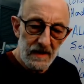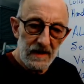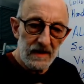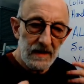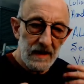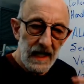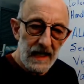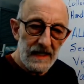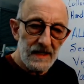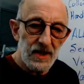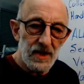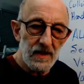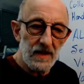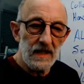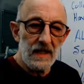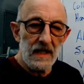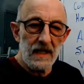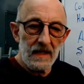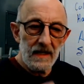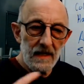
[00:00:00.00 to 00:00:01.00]
cancer
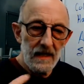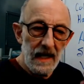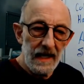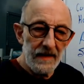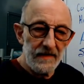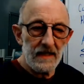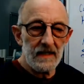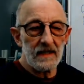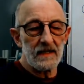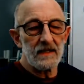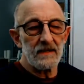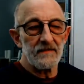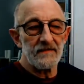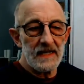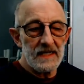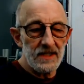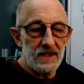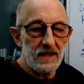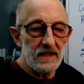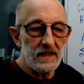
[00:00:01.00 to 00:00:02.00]
and the
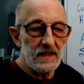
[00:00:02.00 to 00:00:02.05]
vast